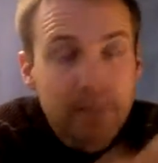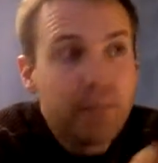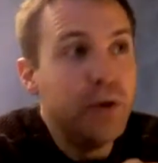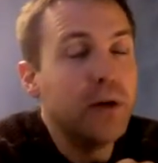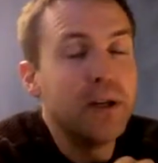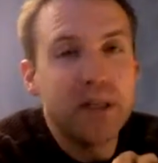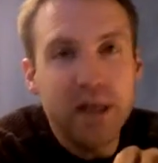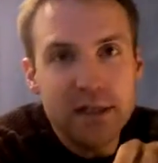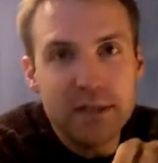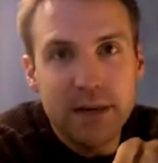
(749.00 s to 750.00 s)
You can
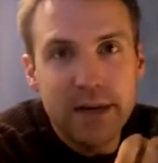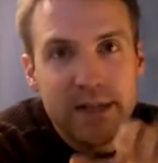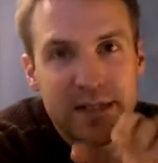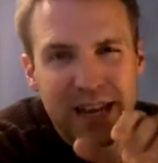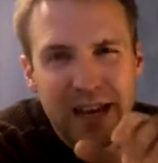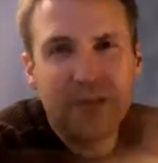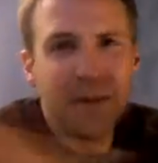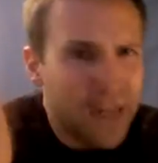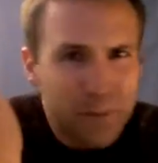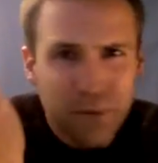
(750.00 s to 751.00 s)
customize every
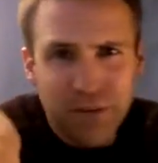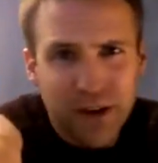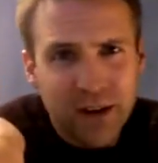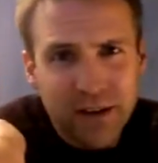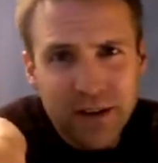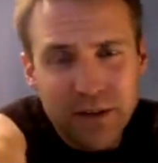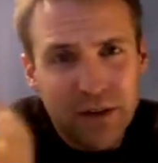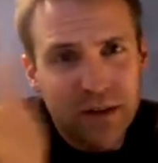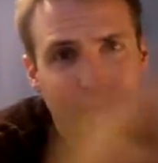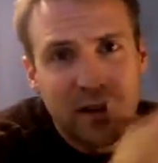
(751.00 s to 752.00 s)
type of file that you
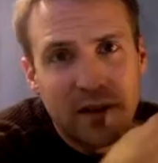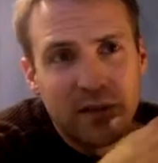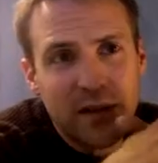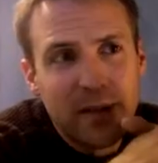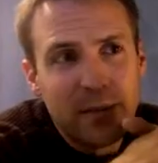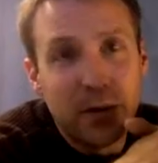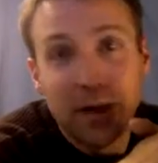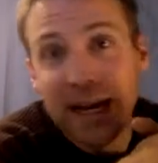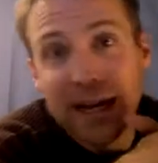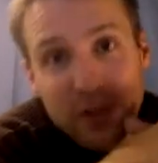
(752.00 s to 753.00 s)
can think of. You
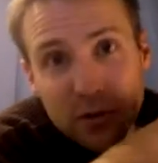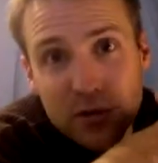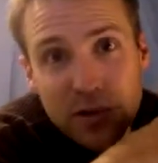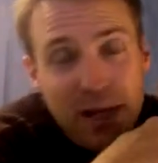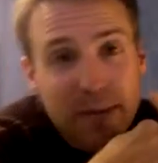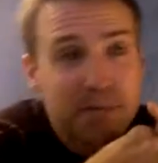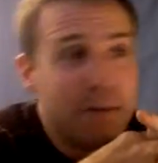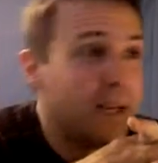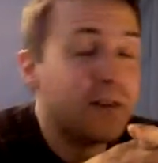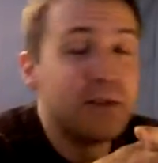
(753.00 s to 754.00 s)
can add new types,
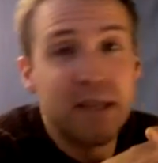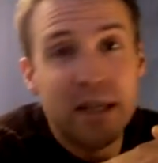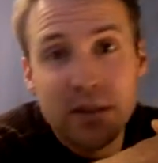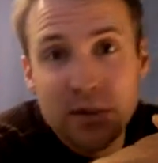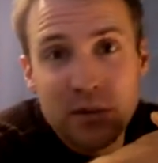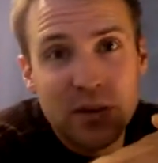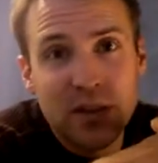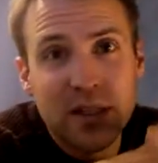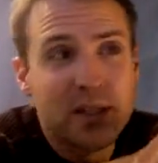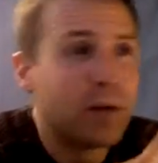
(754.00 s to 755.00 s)
make it understand new
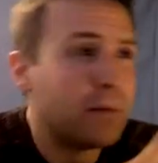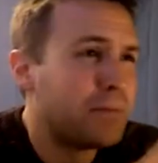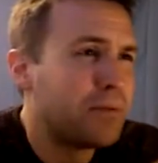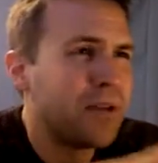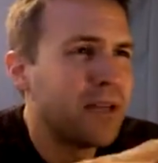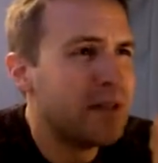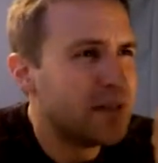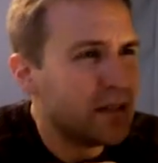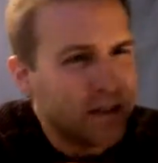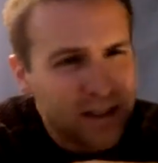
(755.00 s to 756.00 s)
things. There are plugins
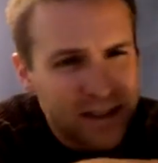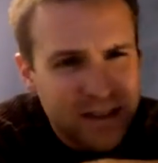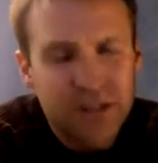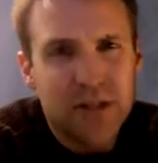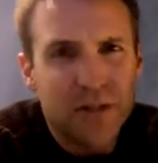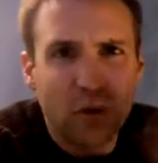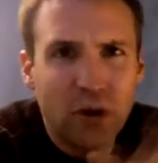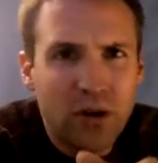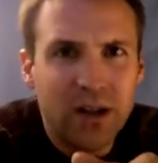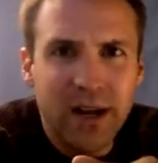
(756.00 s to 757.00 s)
and additions for
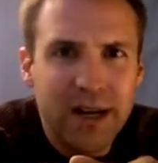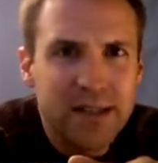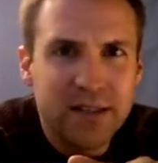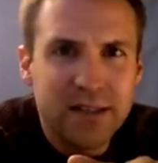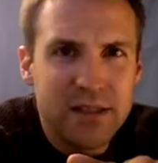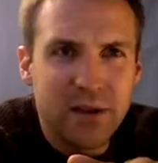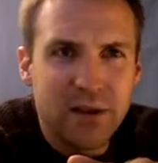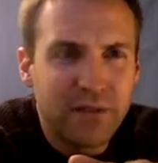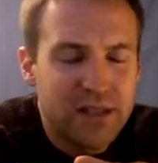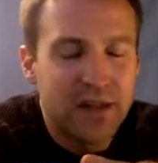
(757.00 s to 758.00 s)
all kinds of this
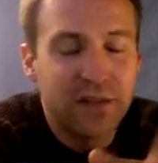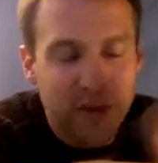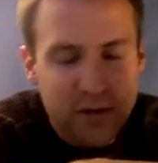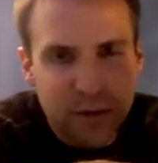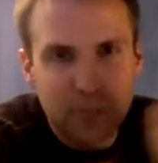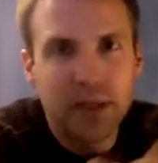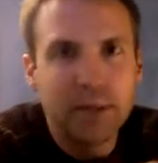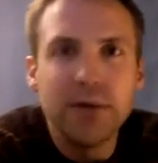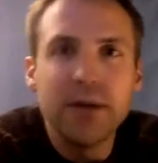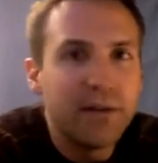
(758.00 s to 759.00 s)
stuff on
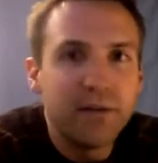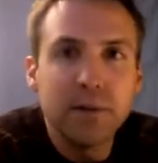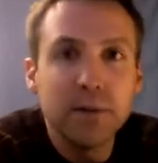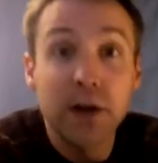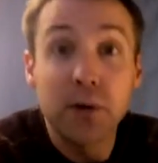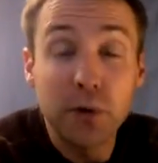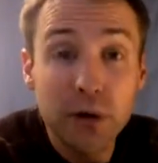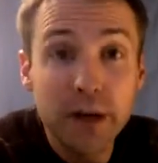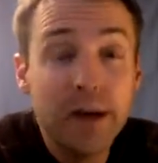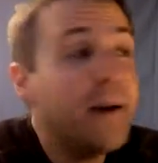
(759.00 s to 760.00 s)
www.vim.org.